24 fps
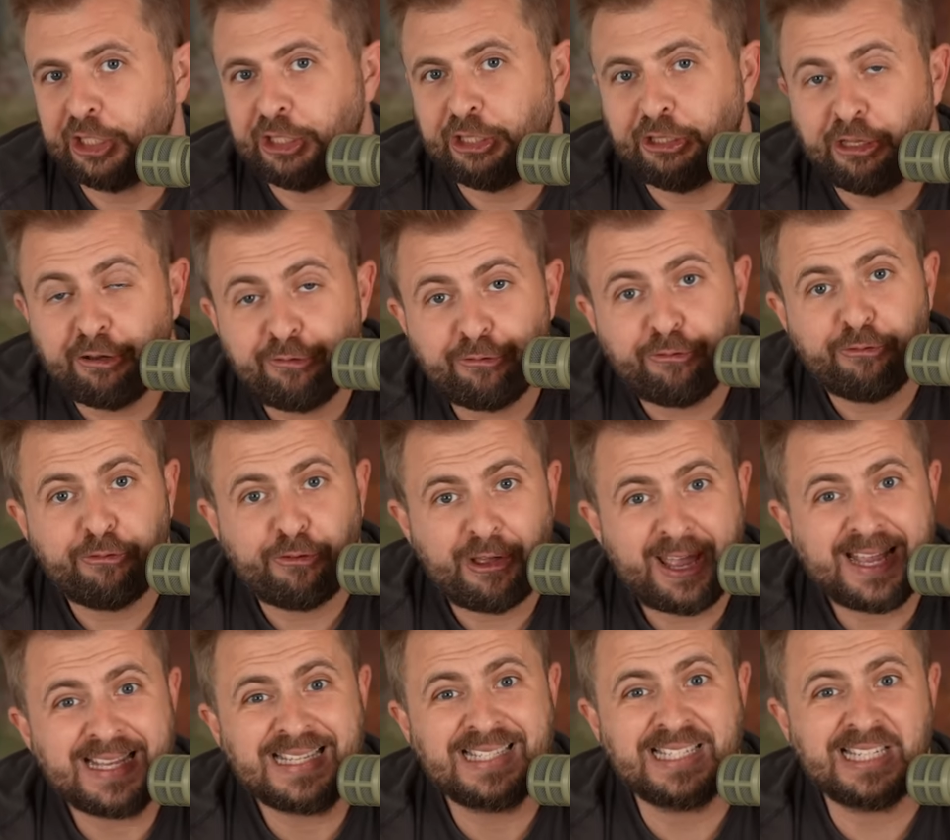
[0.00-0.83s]

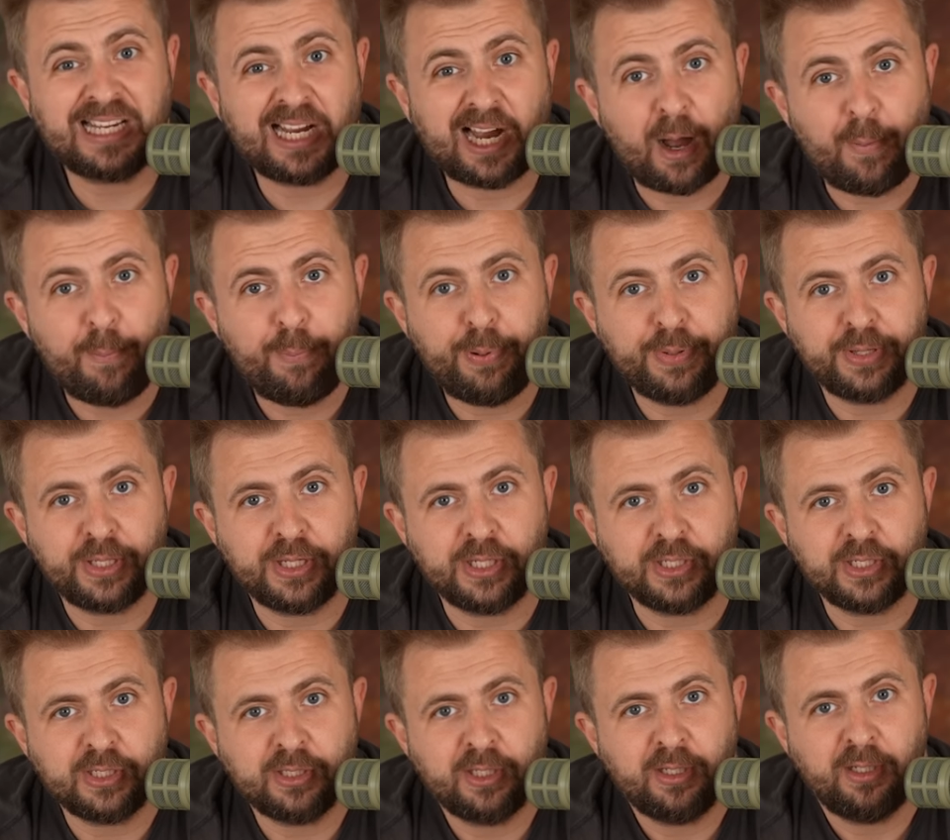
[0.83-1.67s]
Defense
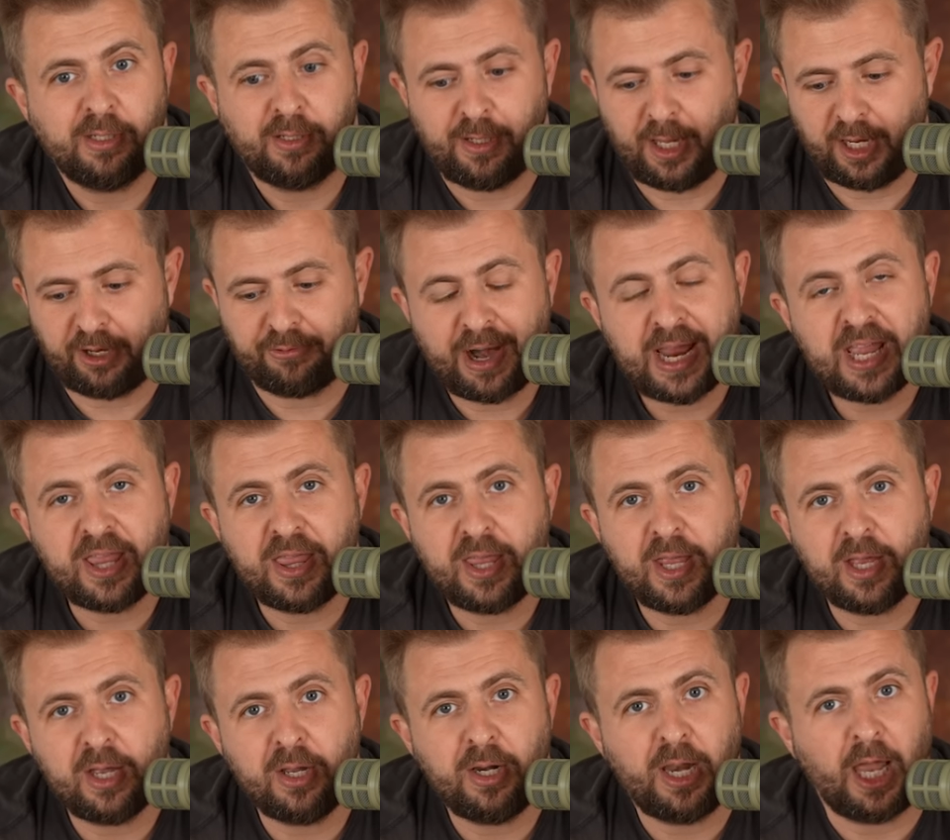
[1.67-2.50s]
companies like
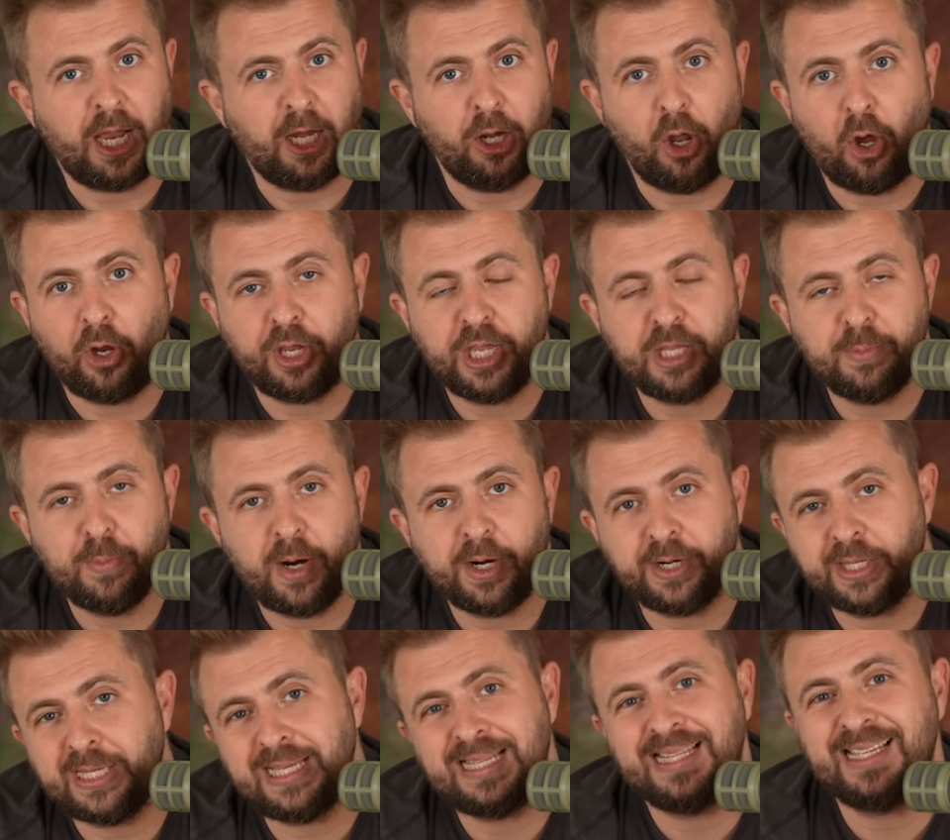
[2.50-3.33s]
Raytheon, like Lockheed
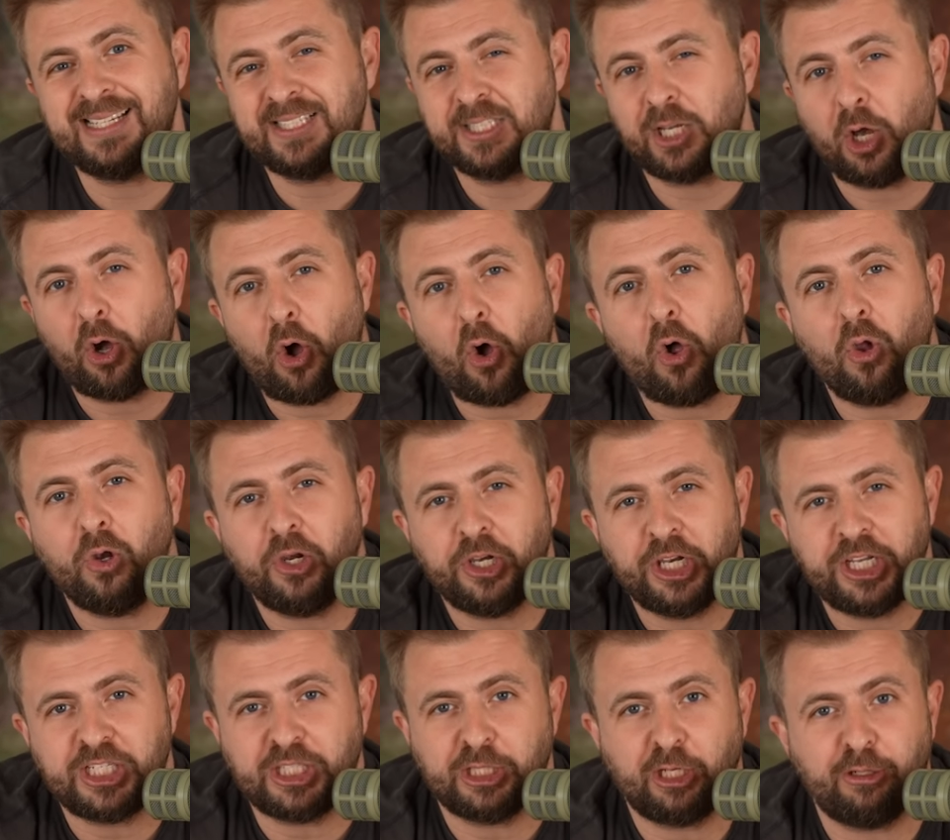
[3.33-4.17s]
Martin, there's a whole
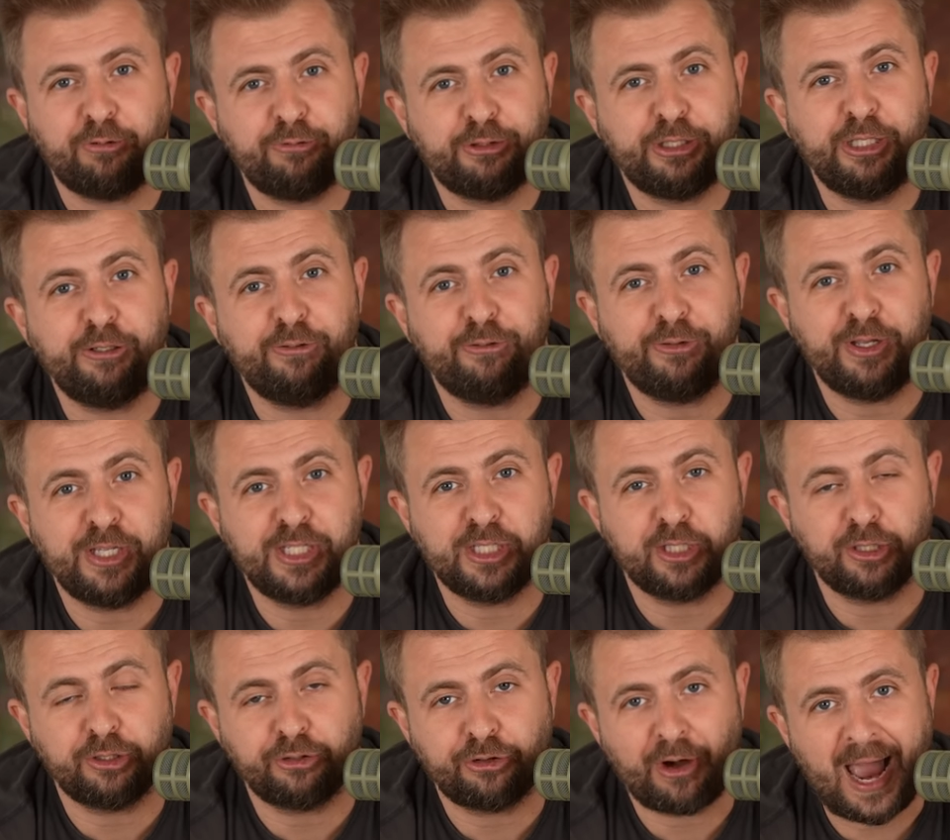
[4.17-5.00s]
list of defense
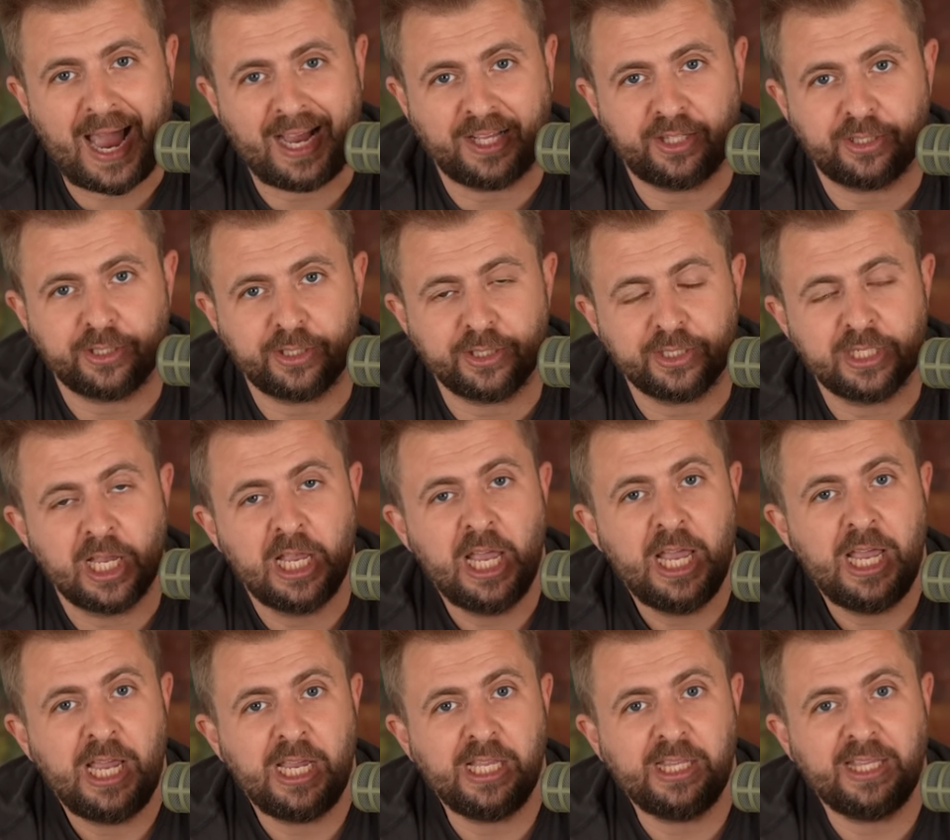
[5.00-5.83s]
contractors
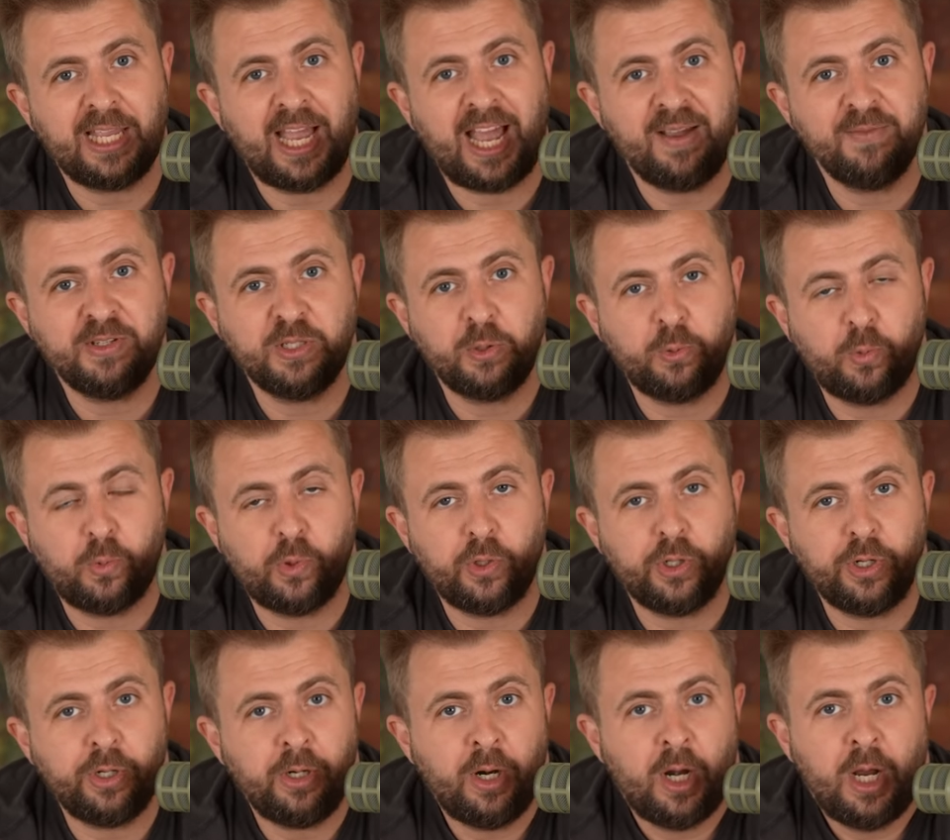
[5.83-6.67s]
in times of
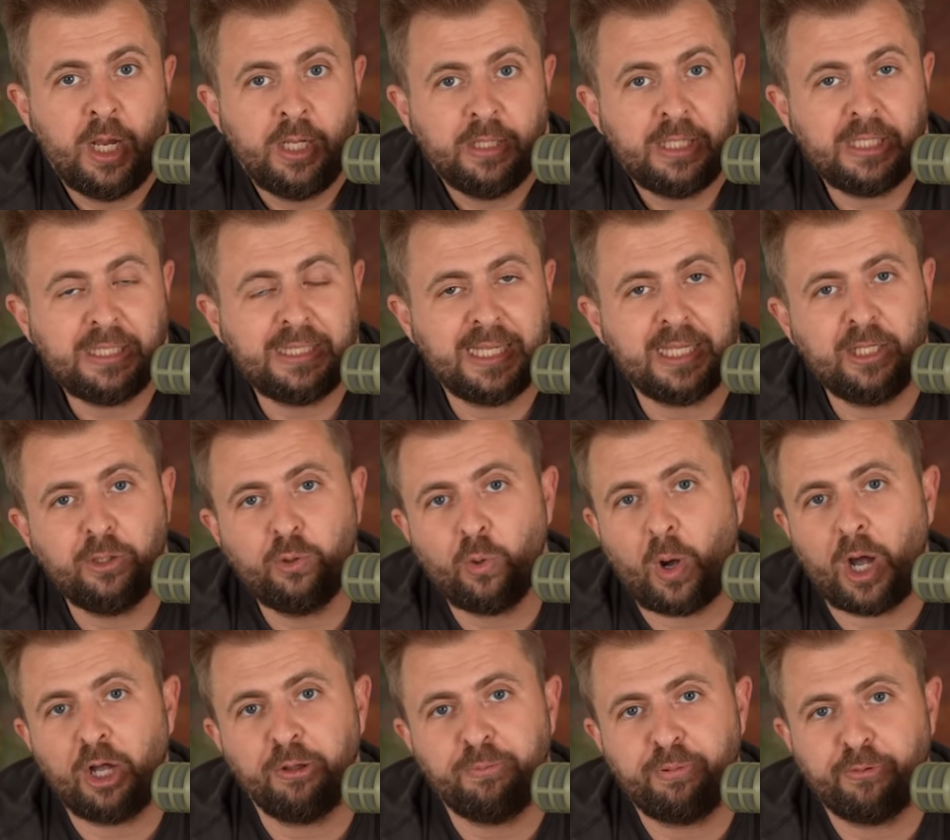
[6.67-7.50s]
war that tend
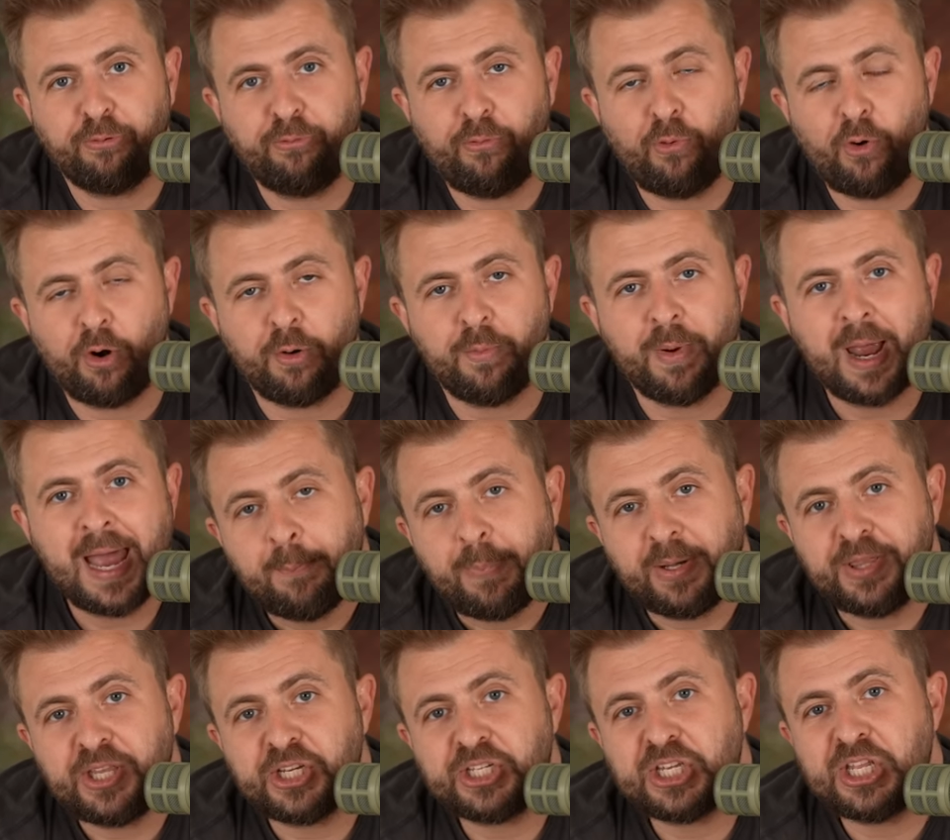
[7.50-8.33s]
to outperform.
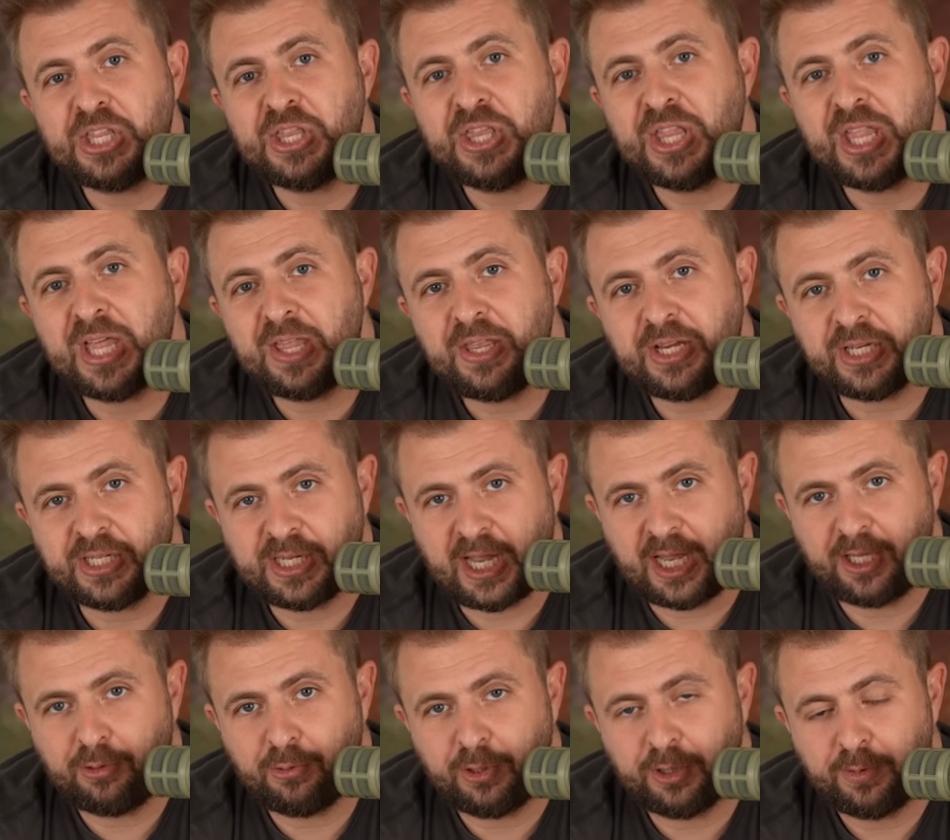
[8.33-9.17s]
But there's another
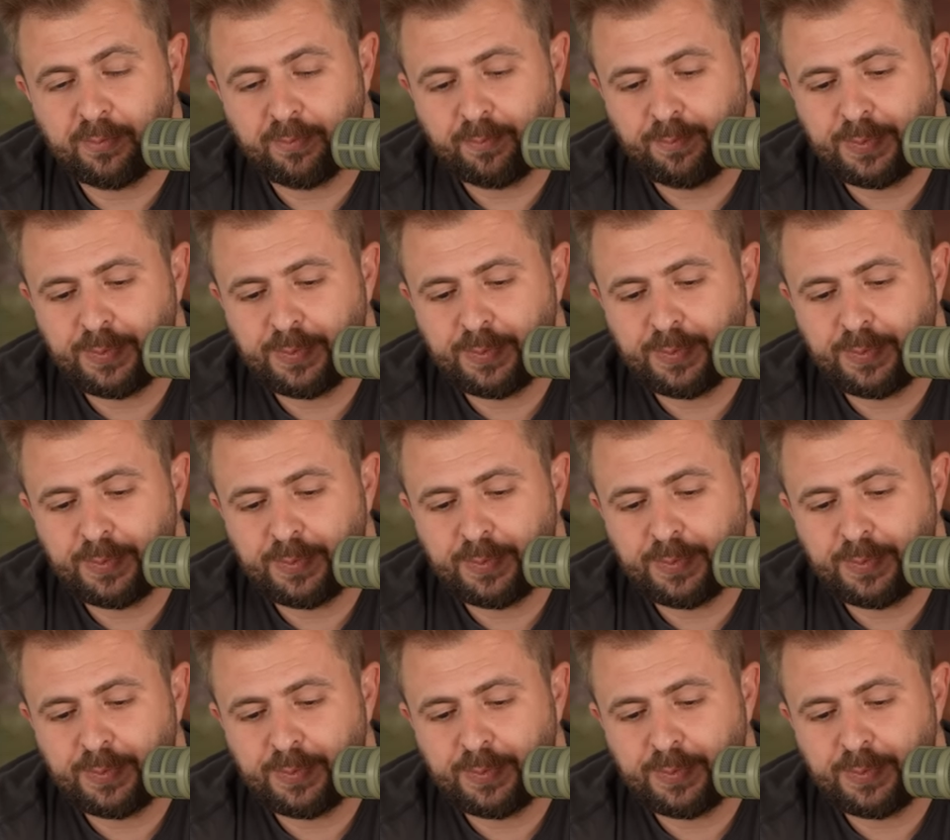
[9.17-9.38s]
side to it.